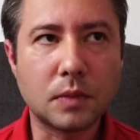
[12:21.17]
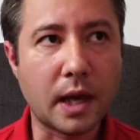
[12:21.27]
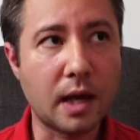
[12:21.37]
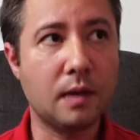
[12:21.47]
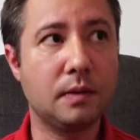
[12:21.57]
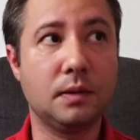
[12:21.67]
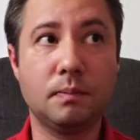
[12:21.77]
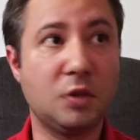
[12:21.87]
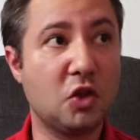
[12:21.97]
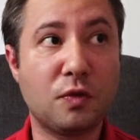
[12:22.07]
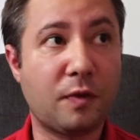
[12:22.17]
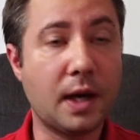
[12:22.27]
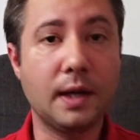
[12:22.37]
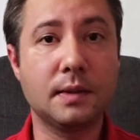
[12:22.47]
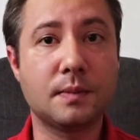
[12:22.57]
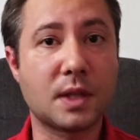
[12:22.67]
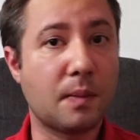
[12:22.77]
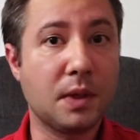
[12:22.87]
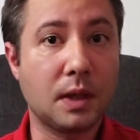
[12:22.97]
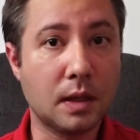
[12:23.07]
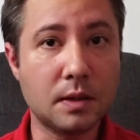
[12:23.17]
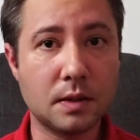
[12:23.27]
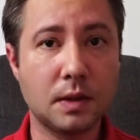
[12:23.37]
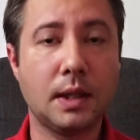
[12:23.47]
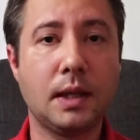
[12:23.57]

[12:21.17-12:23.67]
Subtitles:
did you find something else?